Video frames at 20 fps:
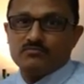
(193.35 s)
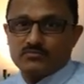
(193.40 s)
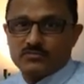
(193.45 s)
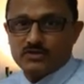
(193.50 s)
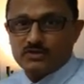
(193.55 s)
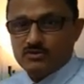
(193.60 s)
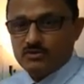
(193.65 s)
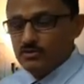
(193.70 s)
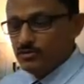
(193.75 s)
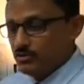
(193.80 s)

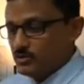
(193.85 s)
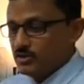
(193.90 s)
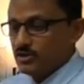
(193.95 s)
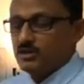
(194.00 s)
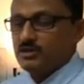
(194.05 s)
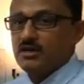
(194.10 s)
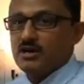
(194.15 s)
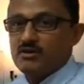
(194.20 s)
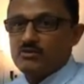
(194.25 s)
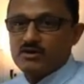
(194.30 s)
to sit
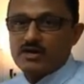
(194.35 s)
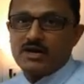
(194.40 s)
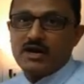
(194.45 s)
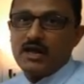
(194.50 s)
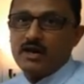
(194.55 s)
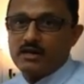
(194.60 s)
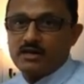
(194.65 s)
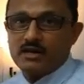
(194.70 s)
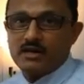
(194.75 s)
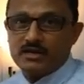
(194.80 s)
down and
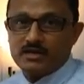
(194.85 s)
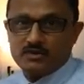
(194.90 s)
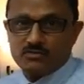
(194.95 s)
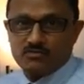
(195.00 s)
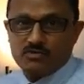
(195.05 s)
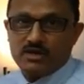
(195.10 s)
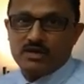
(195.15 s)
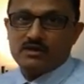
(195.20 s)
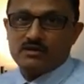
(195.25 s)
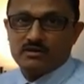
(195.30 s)
analyze
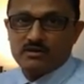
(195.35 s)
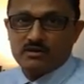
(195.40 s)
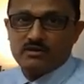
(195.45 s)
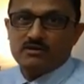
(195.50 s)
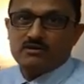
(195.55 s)
where